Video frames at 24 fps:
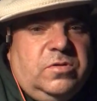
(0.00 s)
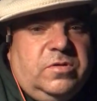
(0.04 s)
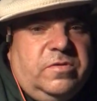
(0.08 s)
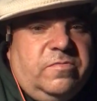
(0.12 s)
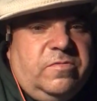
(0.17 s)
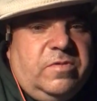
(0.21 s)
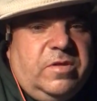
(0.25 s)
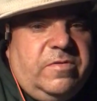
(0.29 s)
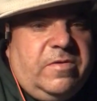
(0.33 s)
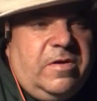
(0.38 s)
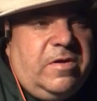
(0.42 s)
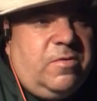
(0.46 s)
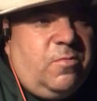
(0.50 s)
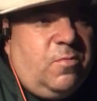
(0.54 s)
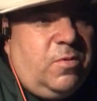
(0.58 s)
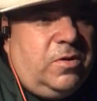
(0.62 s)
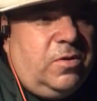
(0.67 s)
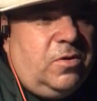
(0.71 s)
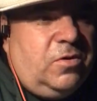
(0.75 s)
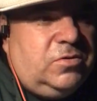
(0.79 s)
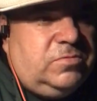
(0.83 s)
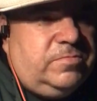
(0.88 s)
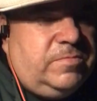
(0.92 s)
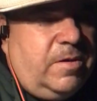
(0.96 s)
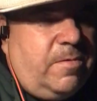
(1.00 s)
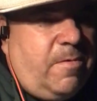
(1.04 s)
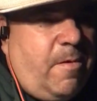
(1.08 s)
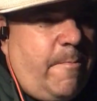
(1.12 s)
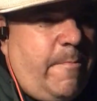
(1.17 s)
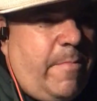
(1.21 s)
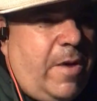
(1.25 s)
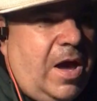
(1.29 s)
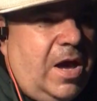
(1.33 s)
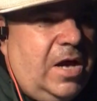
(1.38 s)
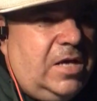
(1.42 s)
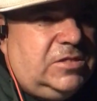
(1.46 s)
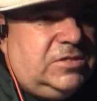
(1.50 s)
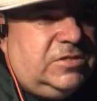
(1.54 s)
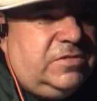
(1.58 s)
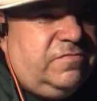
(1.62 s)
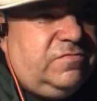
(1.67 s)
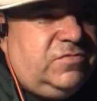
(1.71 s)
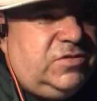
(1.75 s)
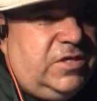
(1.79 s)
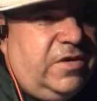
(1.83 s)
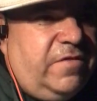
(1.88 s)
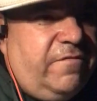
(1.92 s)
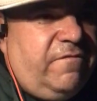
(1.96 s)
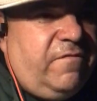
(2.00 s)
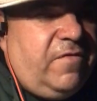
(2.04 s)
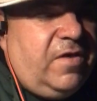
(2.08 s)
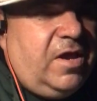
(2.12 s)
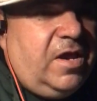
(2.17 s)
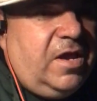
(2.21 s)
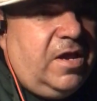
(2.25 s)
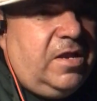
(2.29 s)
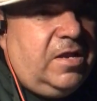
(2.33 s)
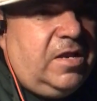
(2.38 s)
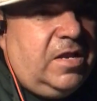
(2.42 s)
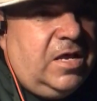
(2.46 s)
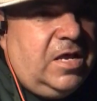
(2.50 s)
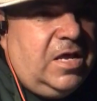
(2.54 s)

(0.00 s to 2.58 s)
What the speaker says: if anyone knows me, I'm a positive Jet fan.